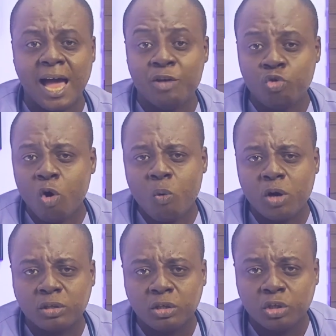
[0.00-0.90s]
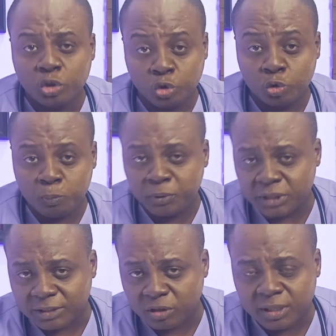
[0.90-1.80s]
and no one should
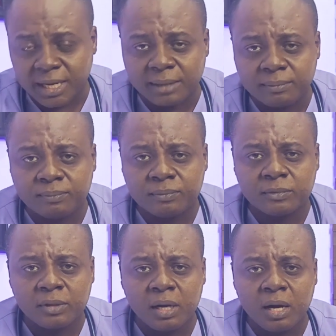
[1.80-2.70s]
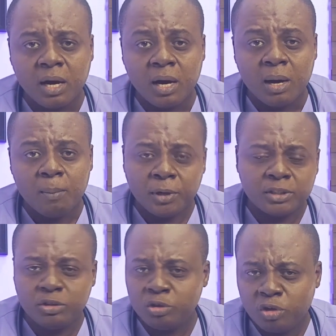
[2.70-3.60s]
put asunder.
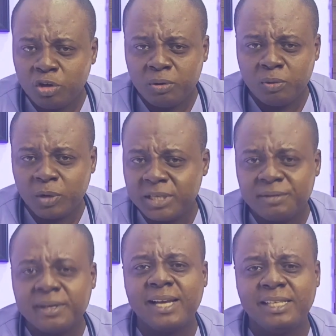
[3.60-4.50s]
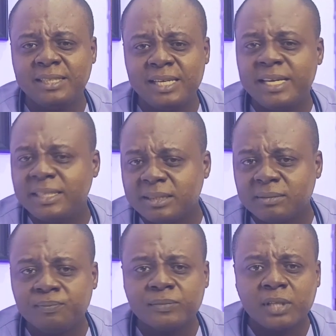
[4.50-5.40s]
But do you know what the reality
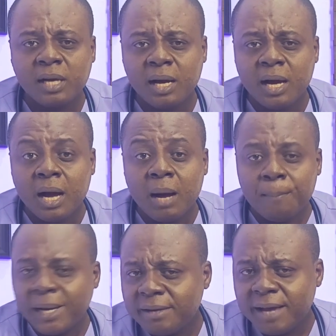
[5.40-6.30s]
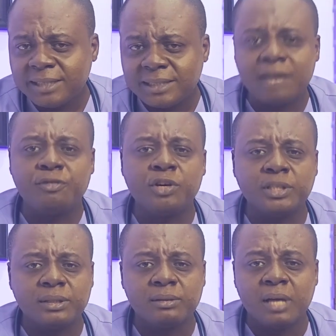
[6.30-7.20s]
is? Malaria and
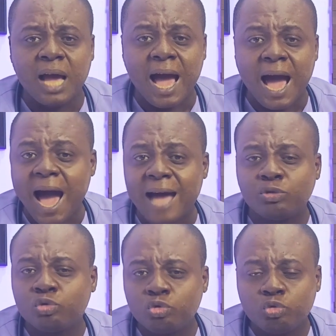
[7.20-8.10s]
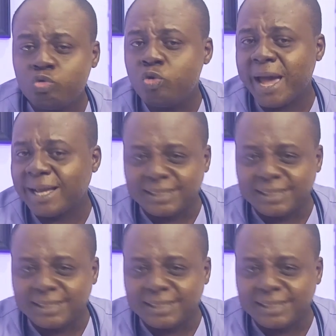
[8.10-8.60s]
typhoid are two